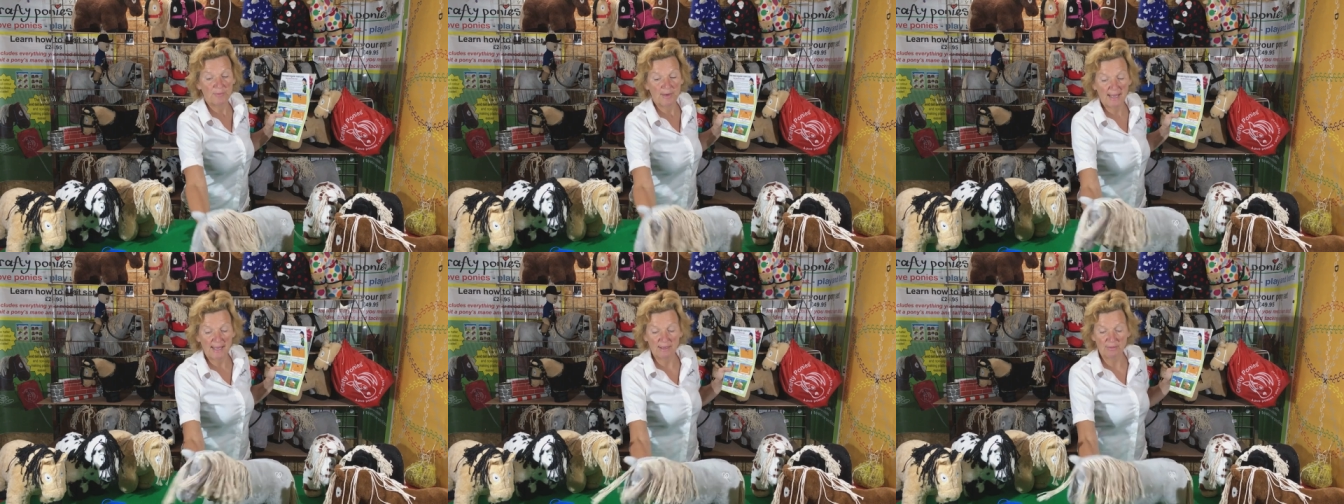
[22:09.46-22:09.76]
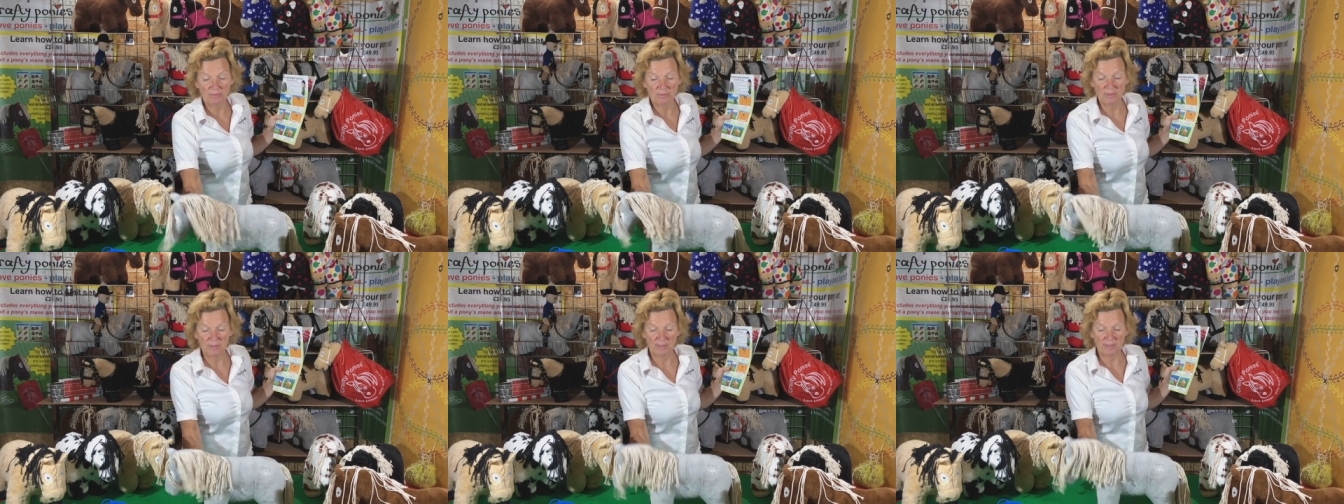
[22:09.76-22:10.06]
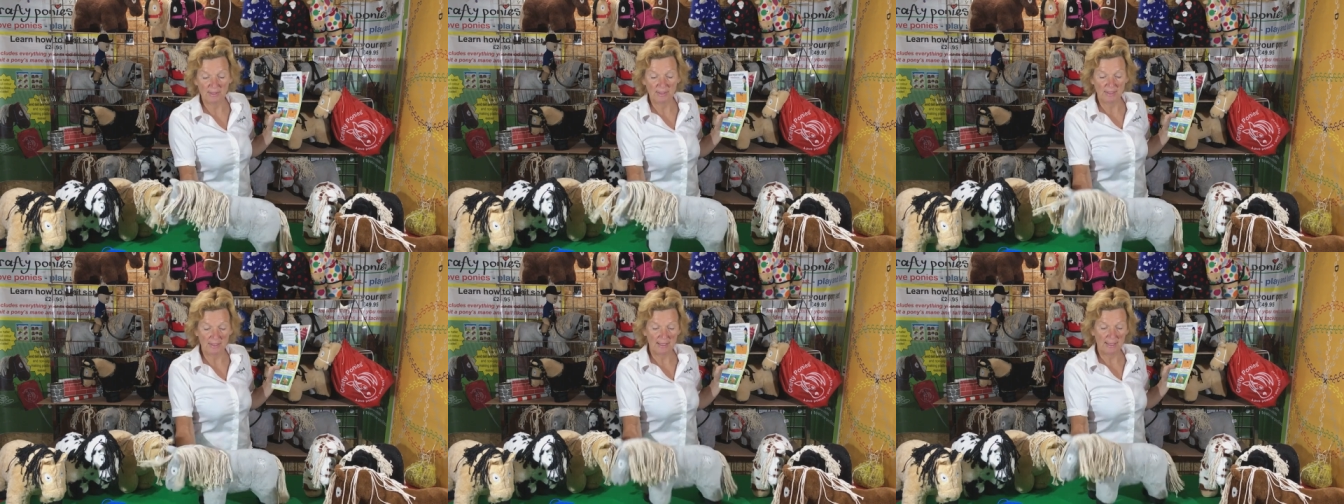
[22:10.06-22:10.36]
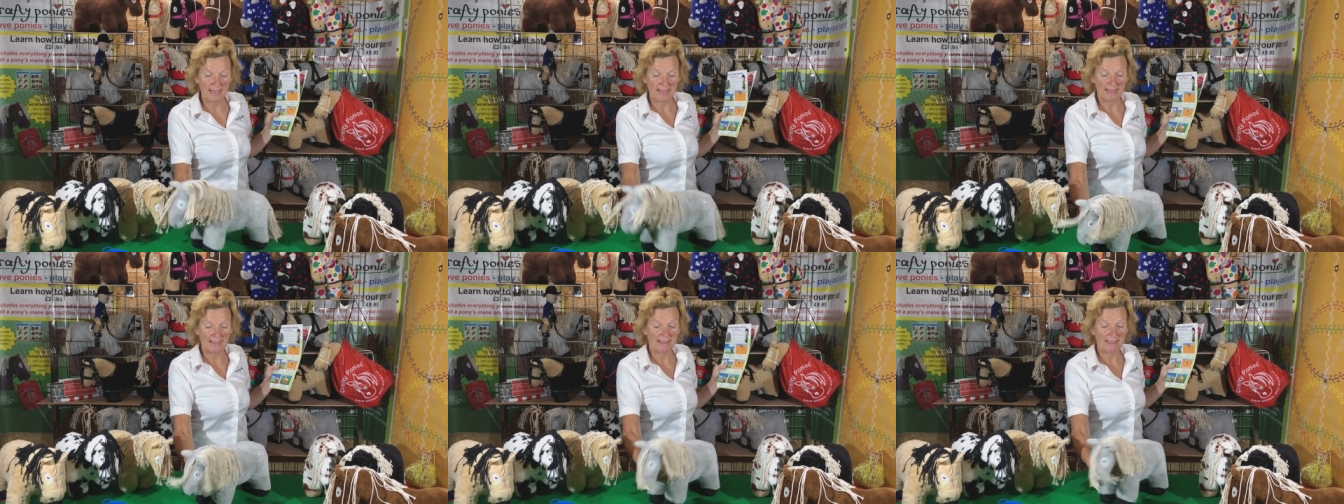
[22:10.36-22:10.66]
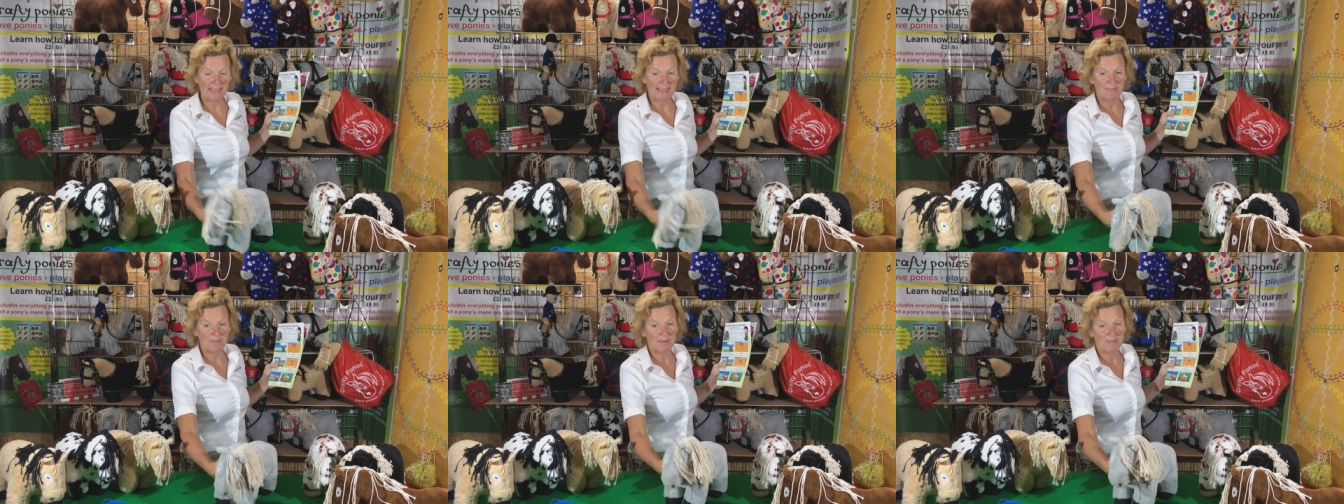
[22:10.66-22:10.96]
around and
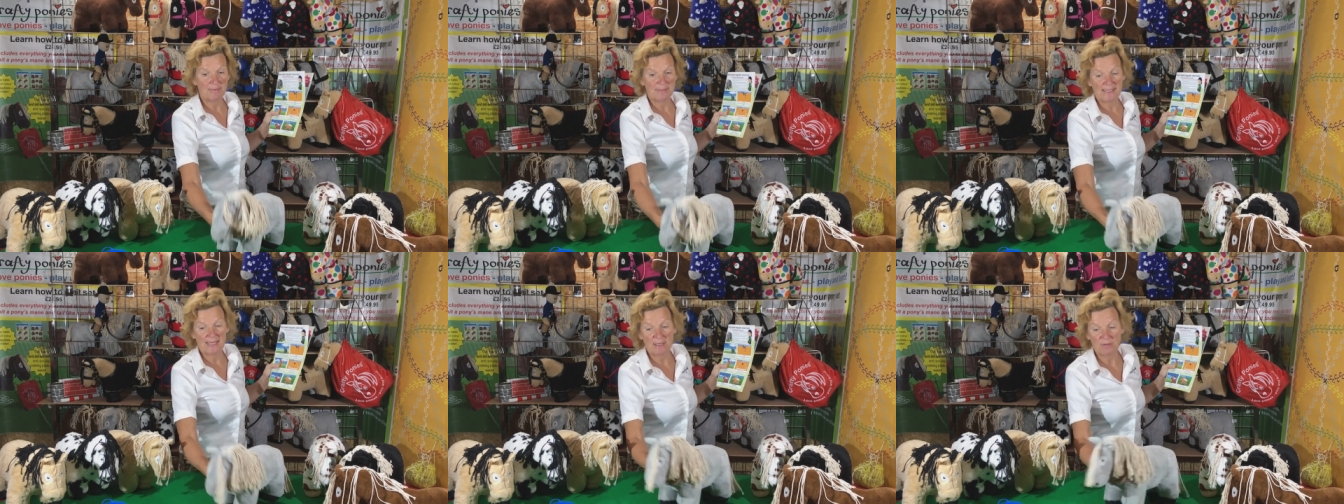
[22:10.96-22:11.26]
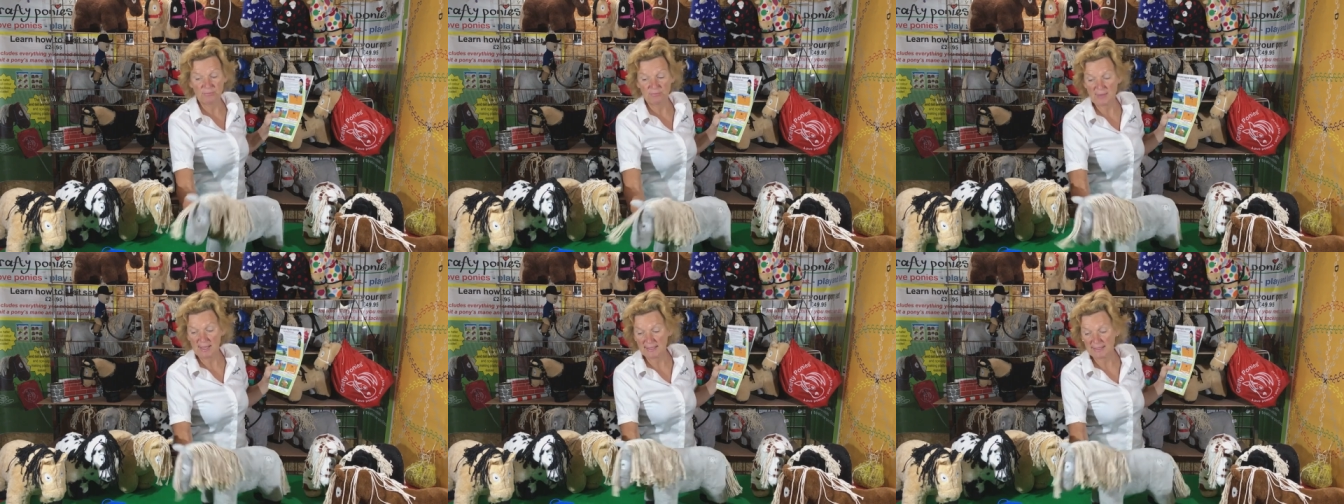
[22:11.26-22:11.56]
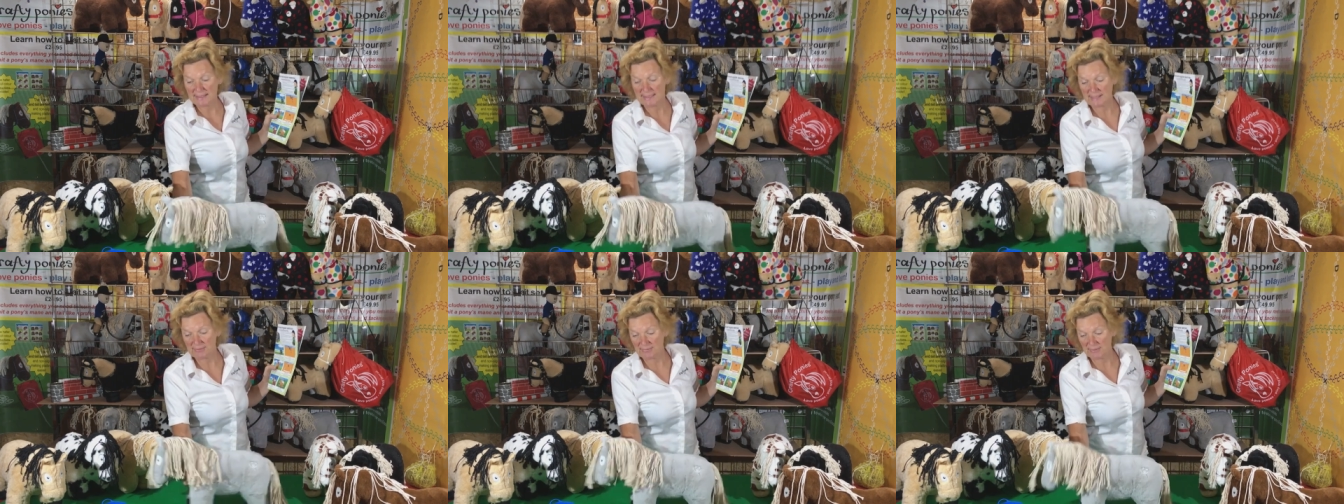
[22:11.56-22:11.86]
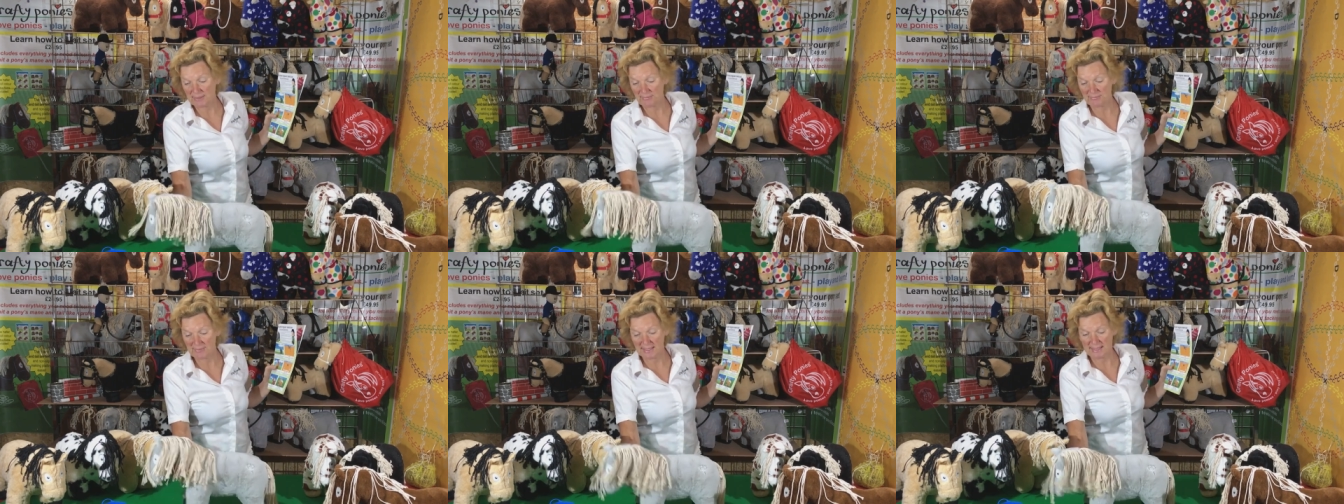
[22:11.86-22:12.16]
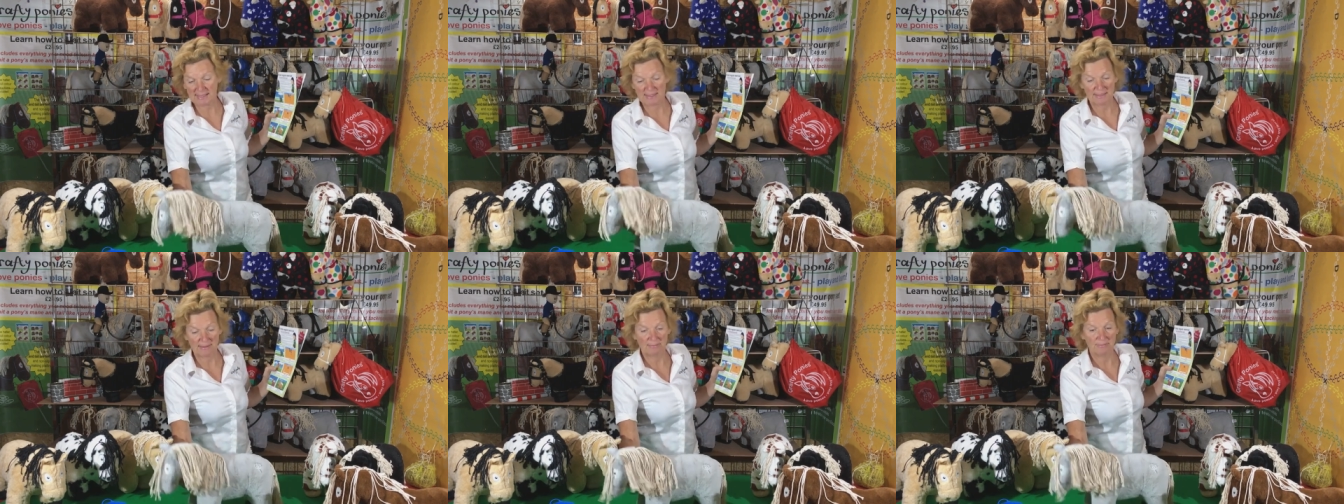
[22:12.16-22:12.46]
keep himself relatively
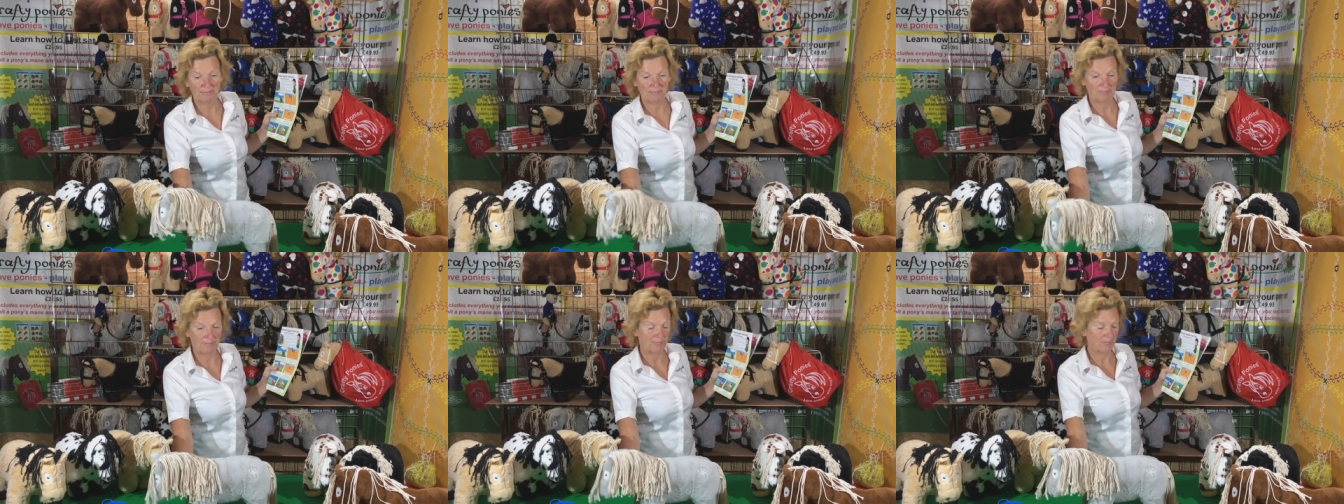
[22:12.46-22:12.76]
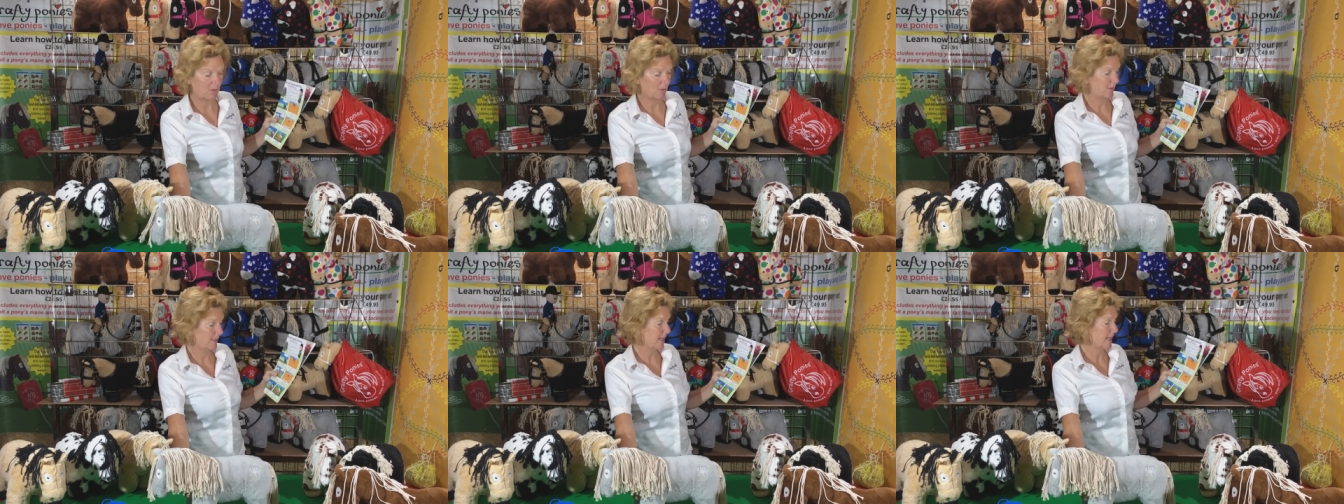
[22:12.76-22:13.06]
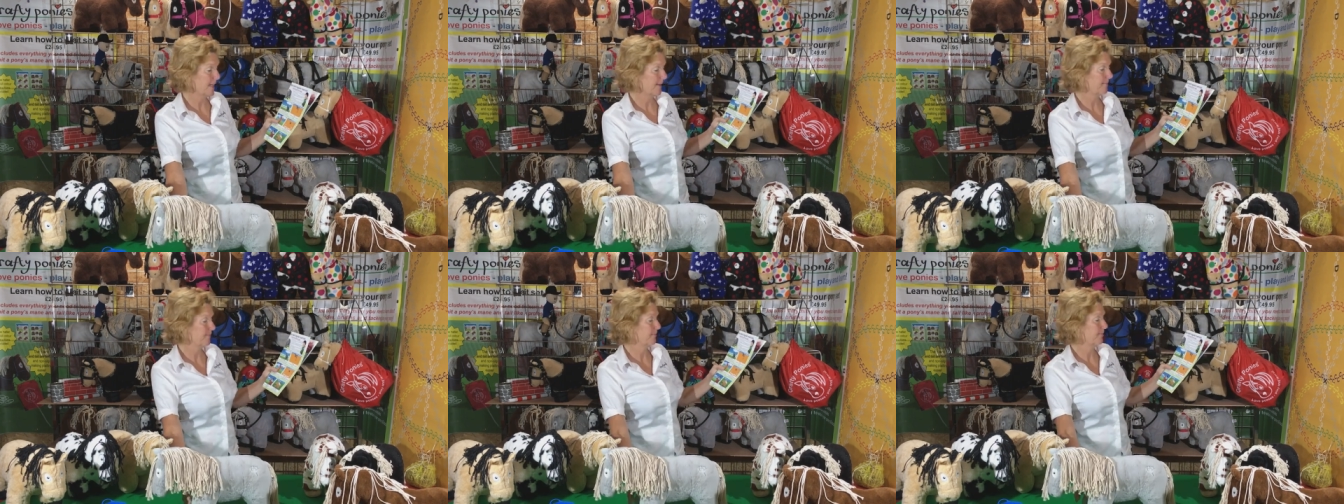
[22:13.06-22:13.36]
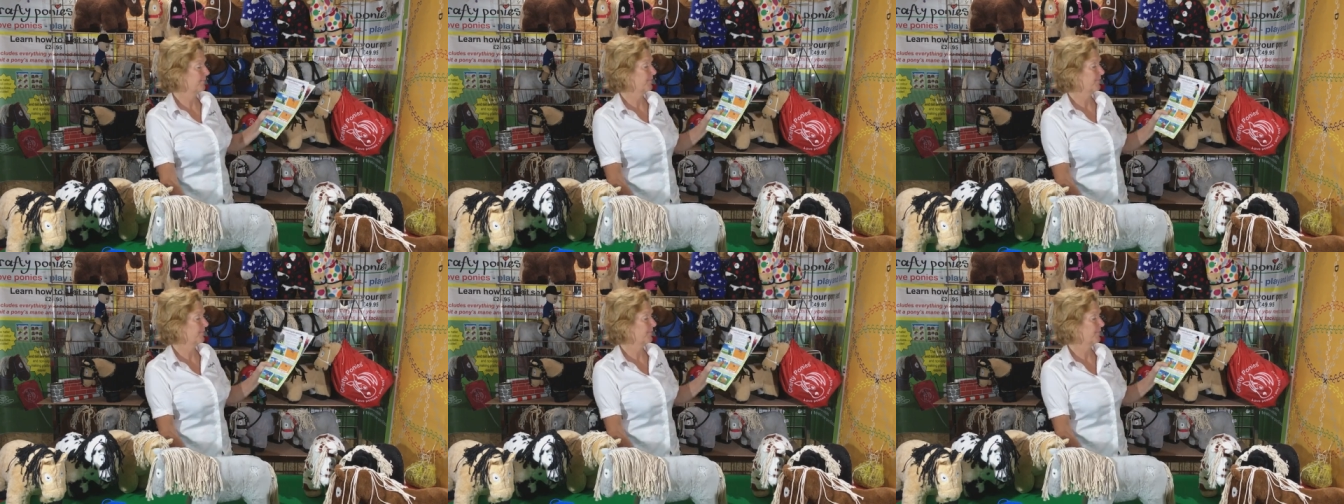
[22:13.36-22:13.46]
fit. Okay?